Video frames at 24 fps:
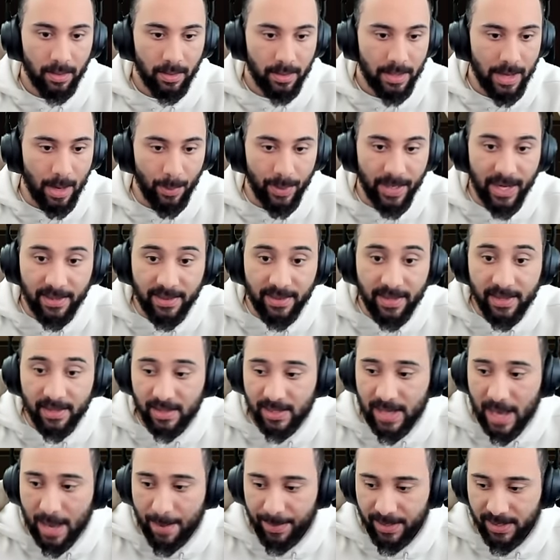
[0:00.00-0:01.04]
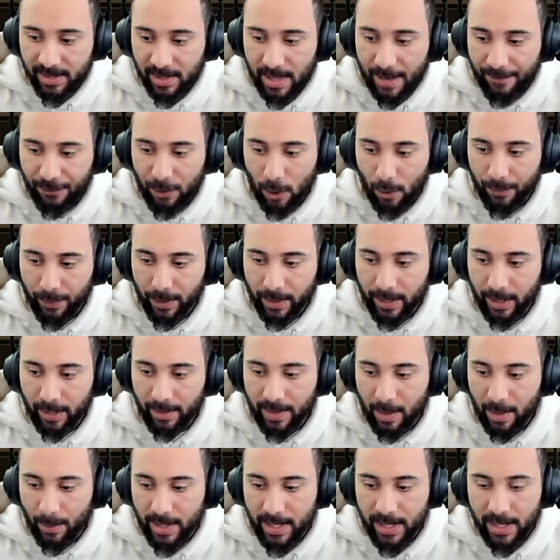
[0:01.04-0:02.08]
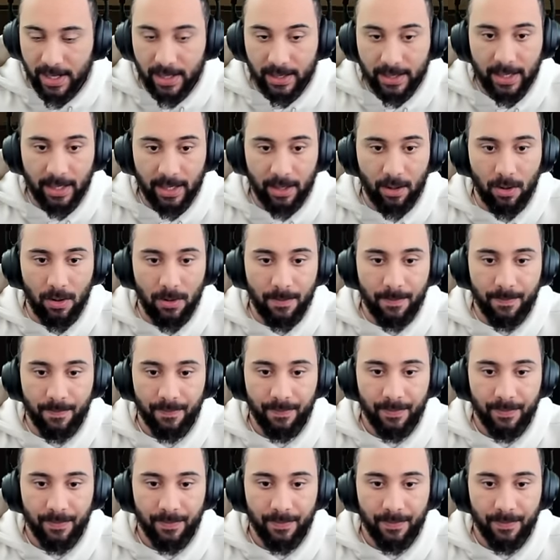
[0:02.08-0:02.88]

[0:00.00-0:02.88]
Now we got these zombies left over here that we need to kill.